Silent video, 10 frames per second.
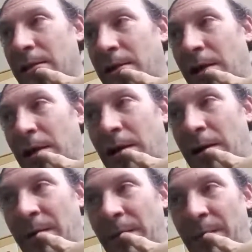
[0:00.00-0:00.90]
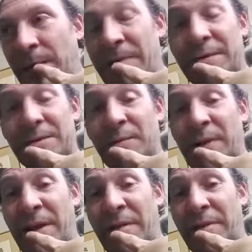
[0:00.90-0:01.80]
I mean, there's so
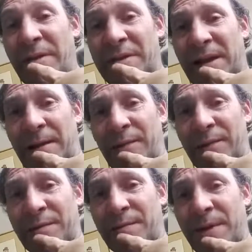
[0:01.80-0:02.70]
many other examples,